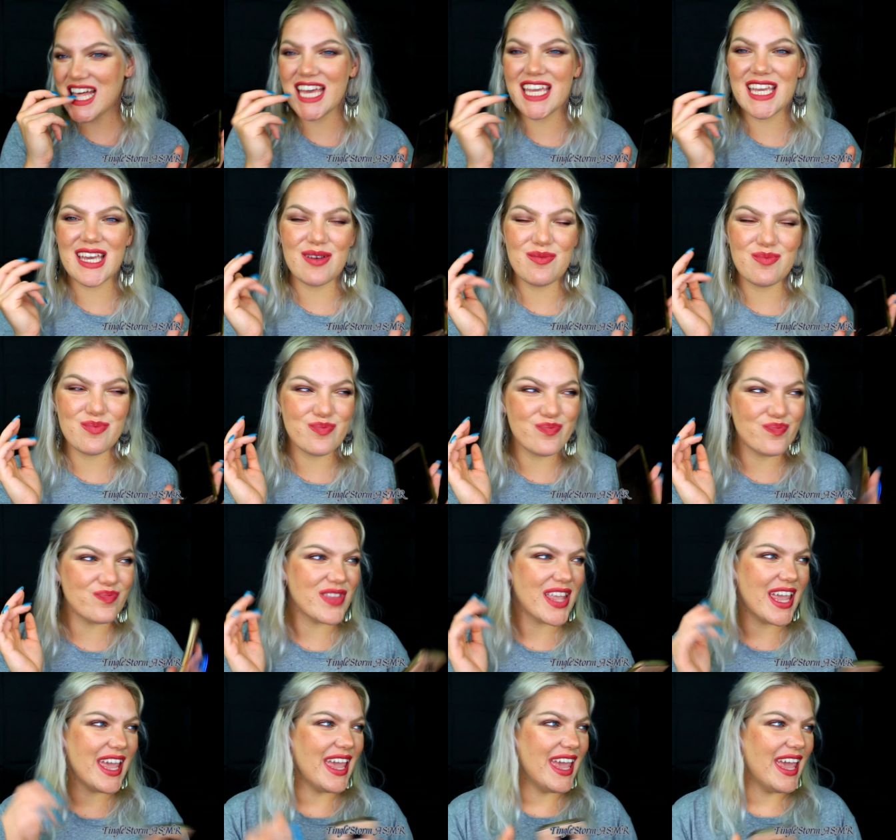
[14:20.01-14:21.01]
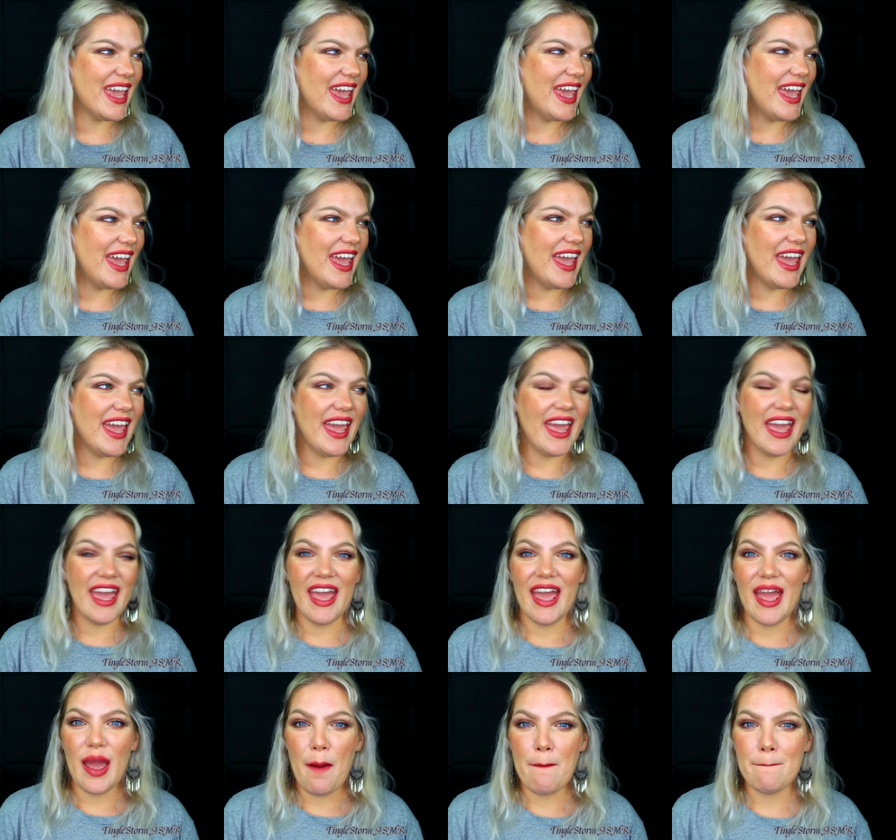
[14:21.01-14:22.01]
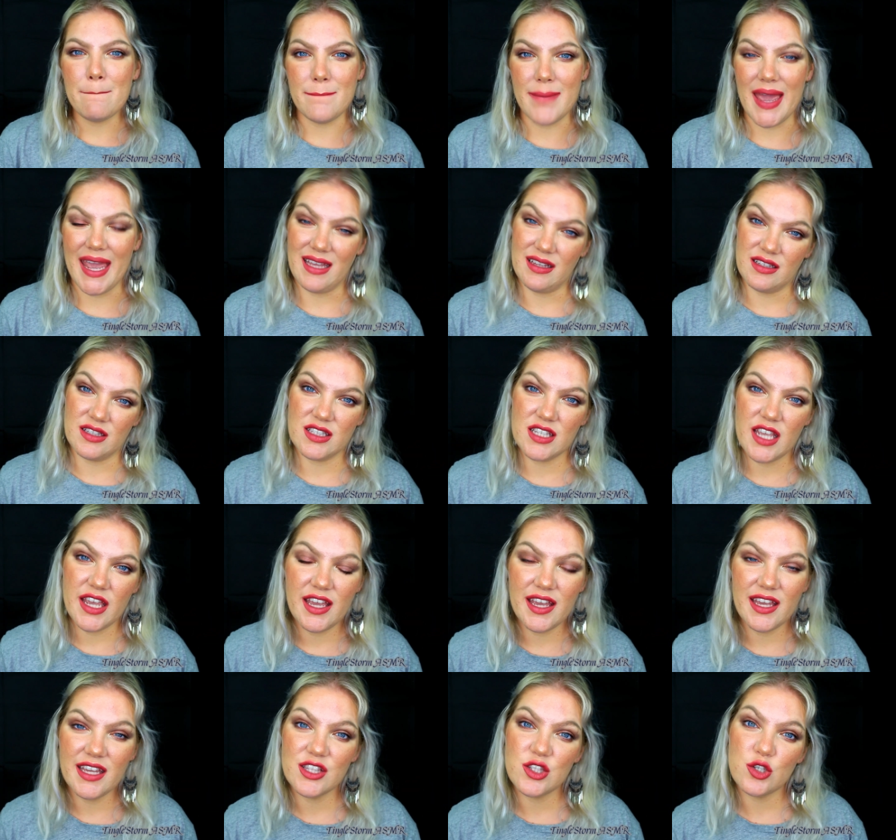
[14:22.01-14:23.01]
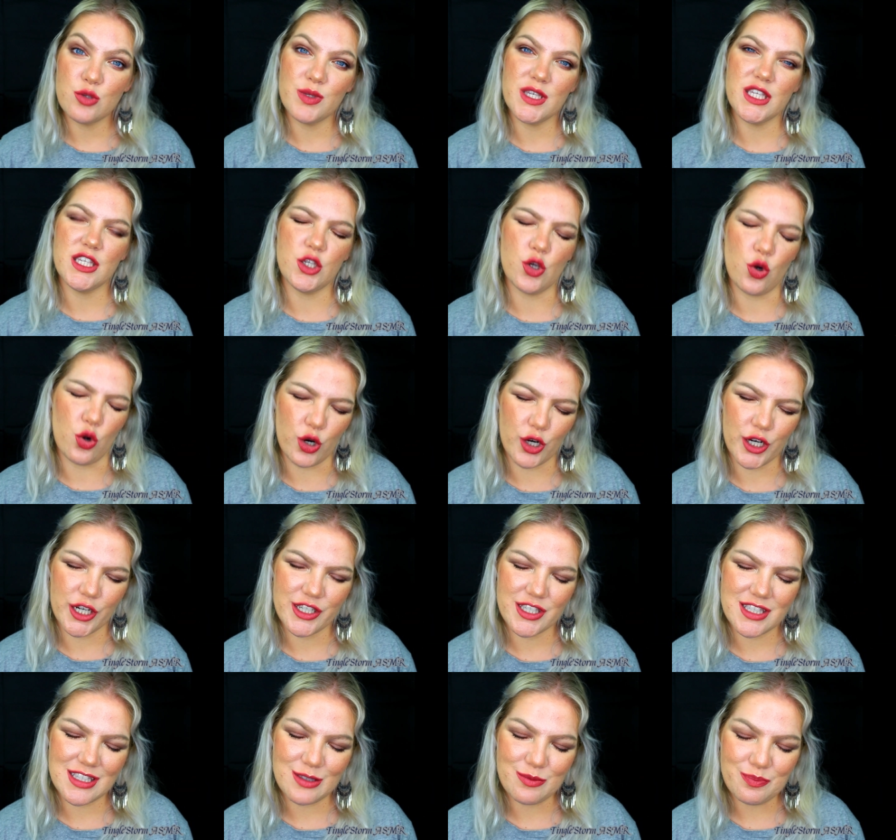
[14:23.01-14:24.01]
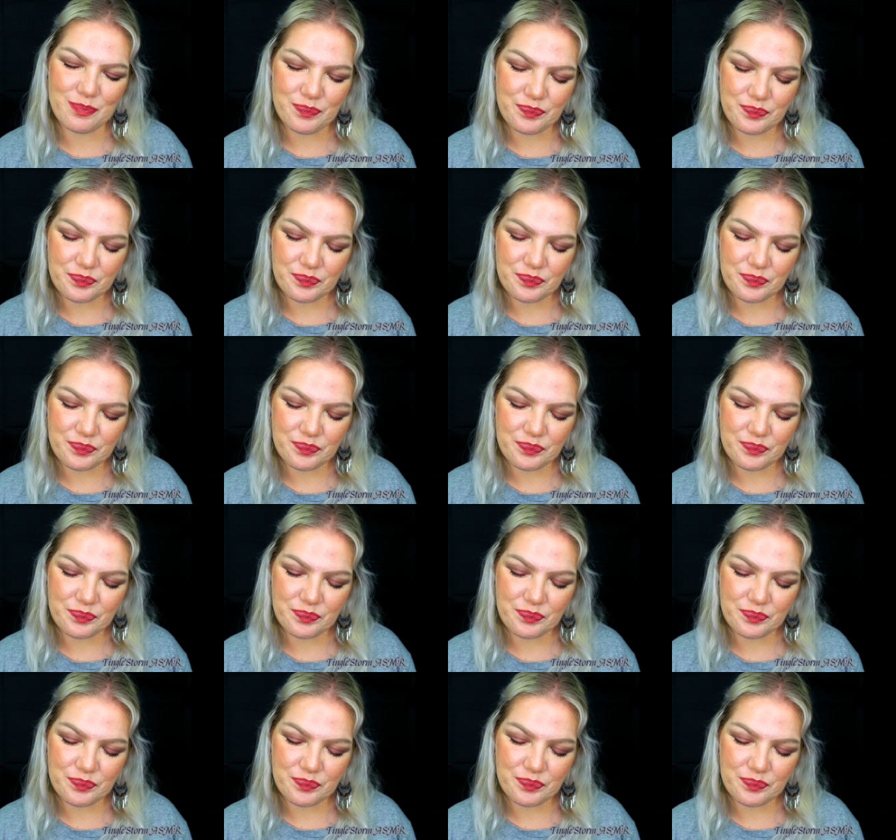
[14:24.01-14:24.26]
I am meant to be yours.